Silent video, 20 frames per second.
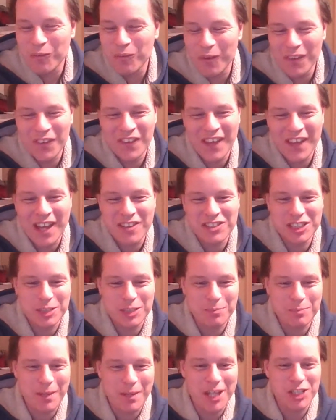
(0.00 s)
The
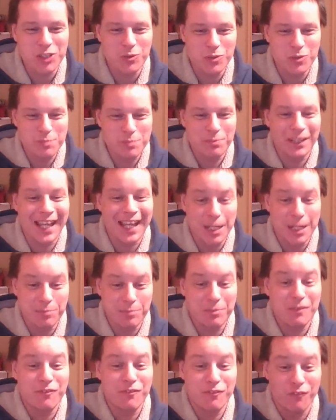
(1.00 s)
1000 special was
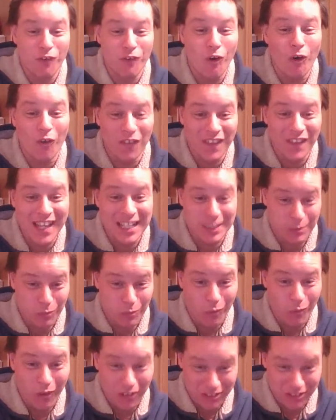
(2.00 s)
planned before
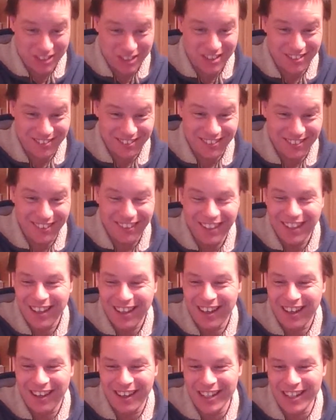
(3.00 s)
this was.
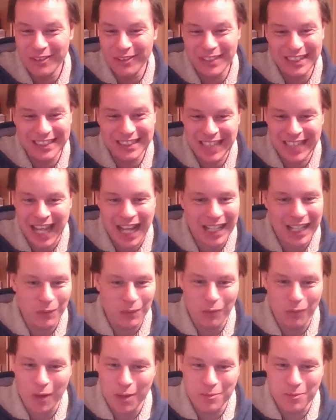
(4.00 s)
I know exactly
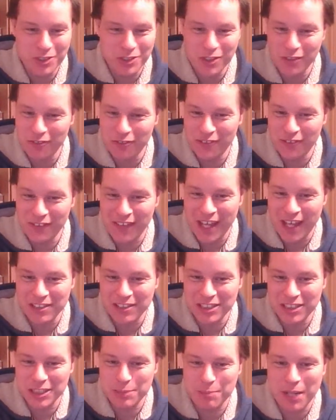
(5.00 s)
what I'm doing for
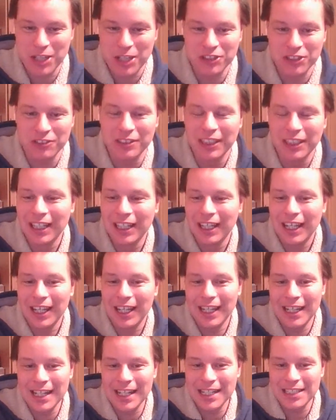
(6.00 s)
1000 special.
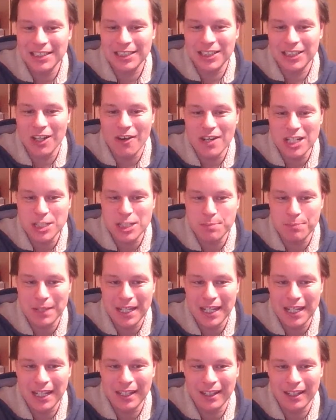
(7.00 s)
It's going to
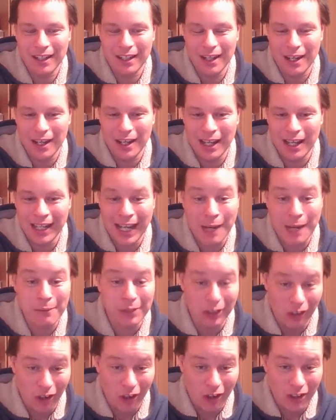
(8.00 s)
be an hour
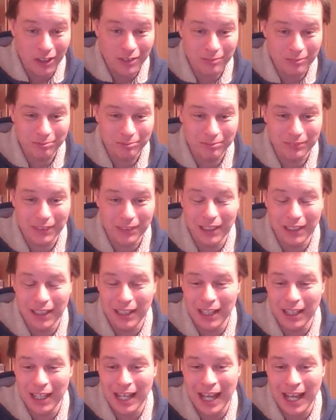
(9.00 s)
long,
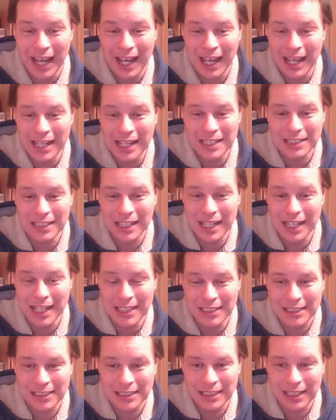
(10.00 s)
and
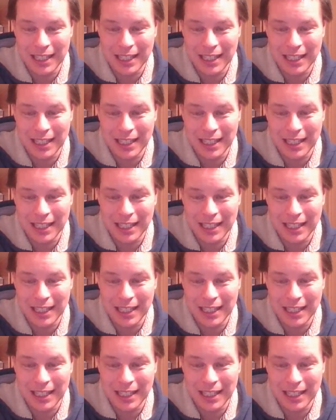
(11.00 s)
it's